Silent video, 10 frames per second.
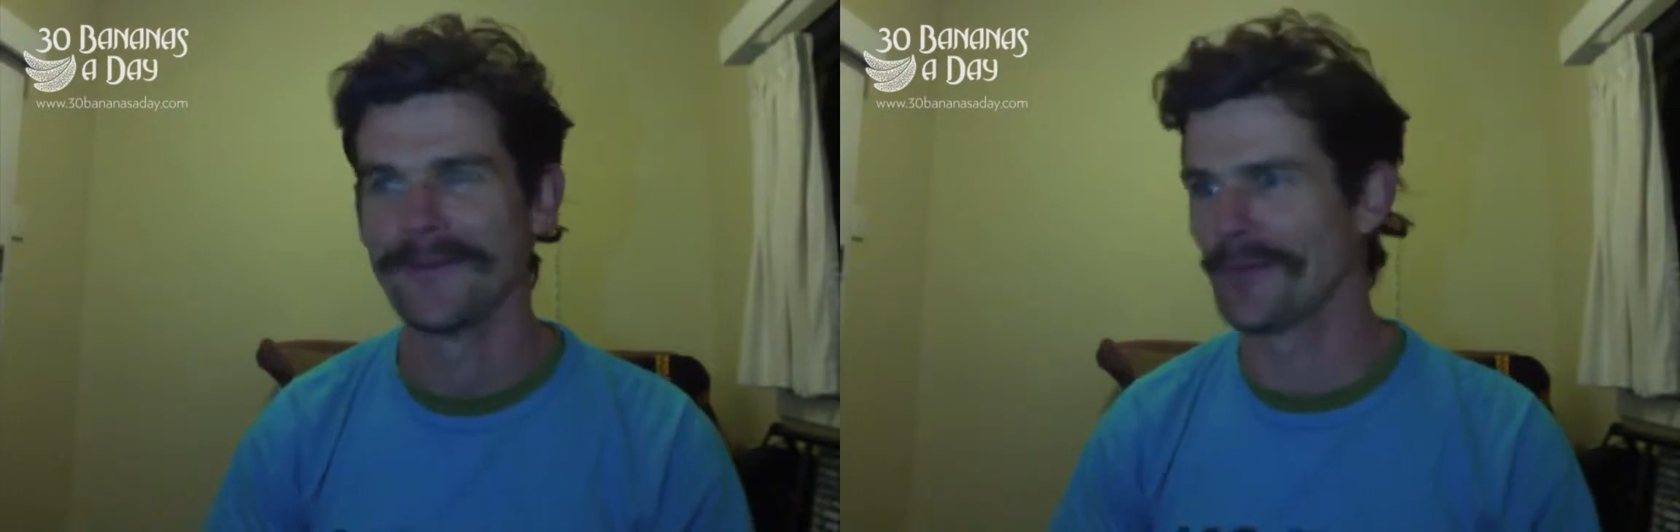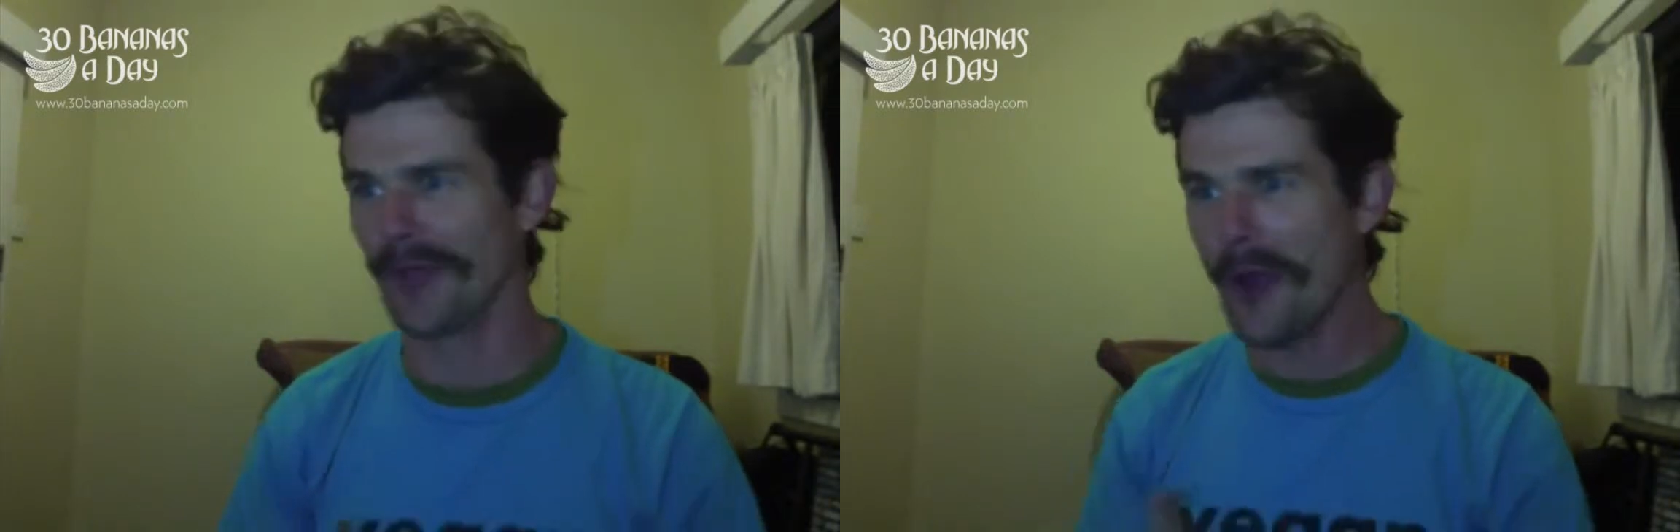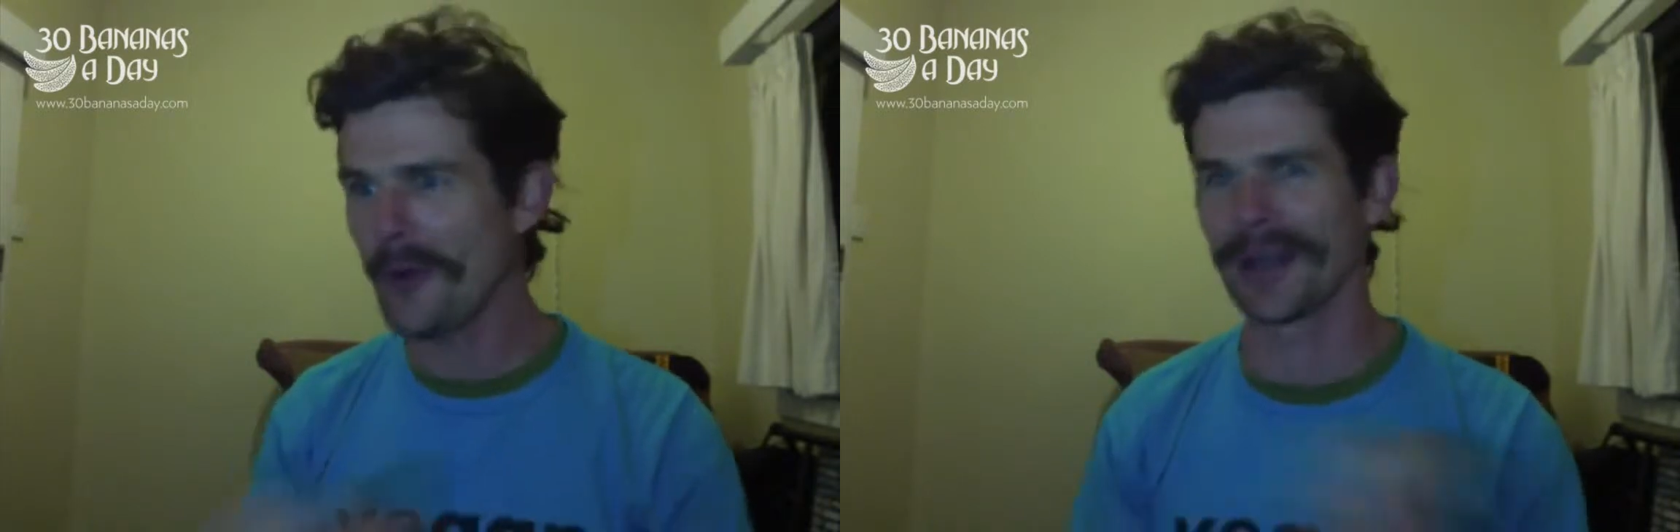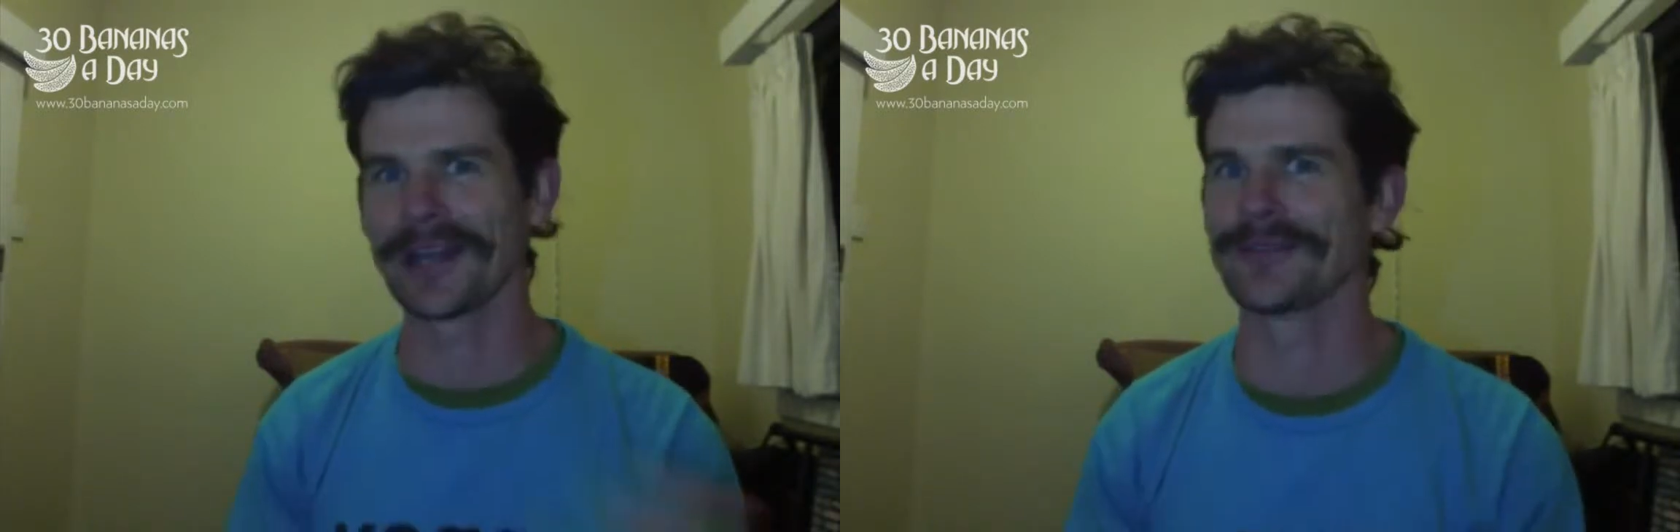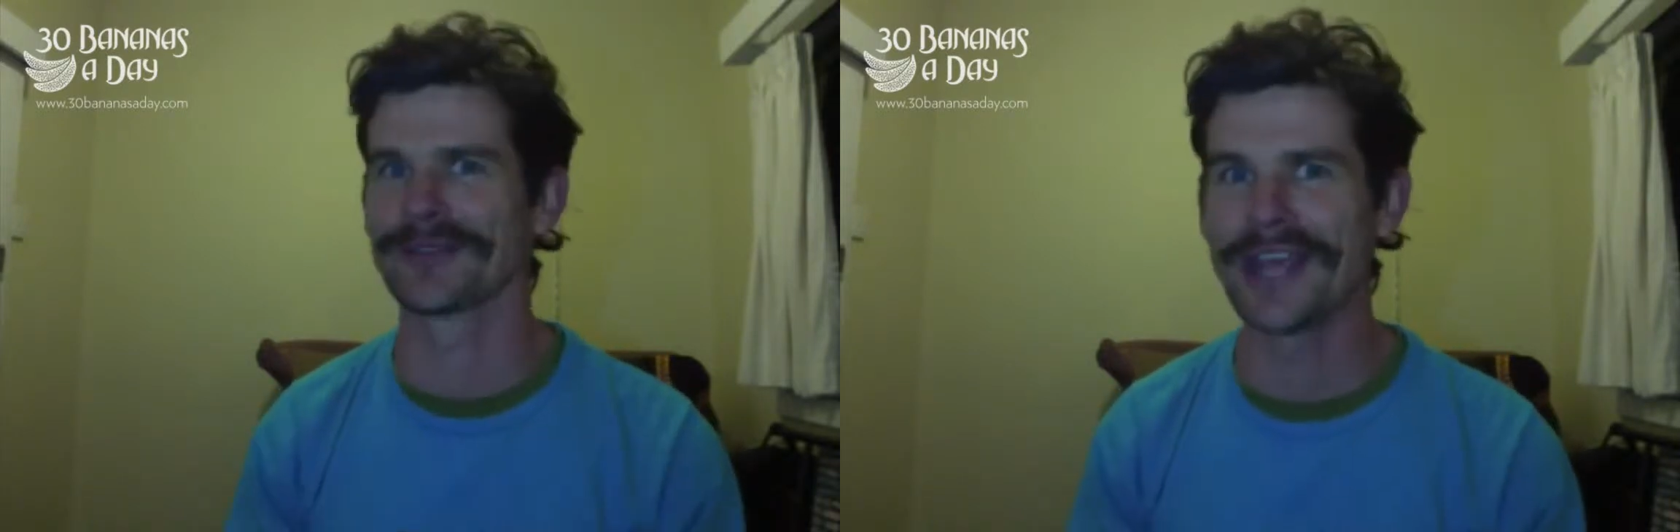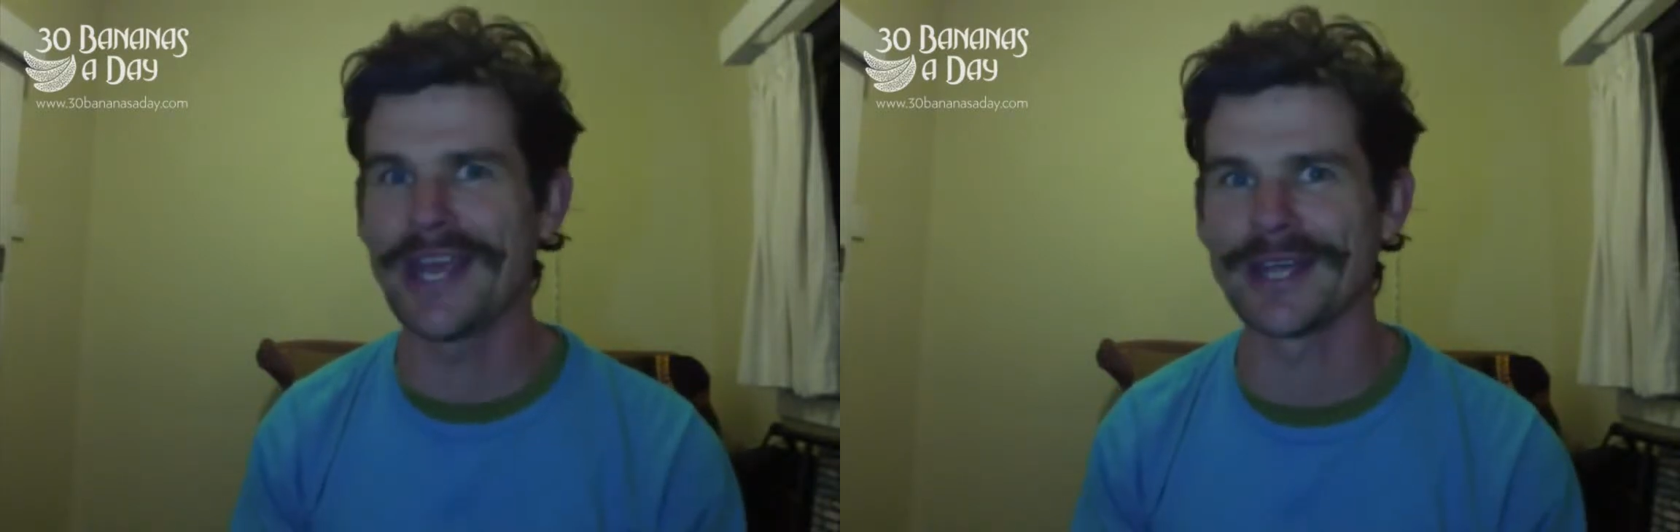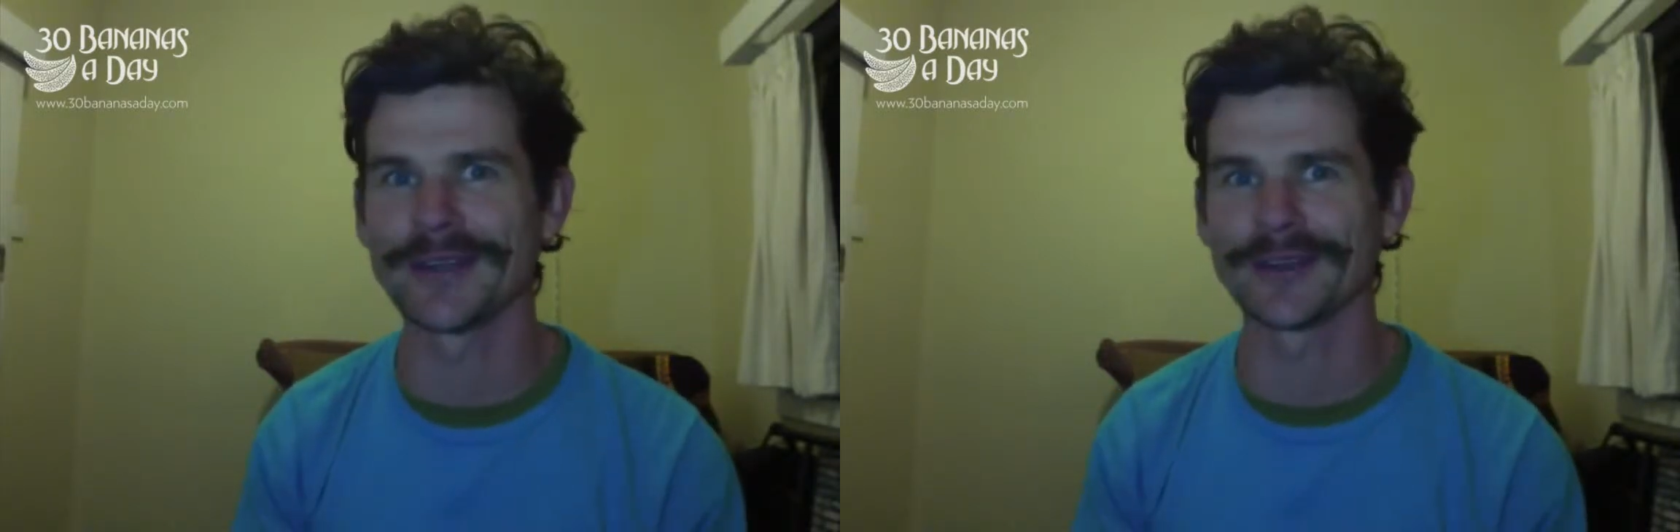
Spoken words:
No one lives here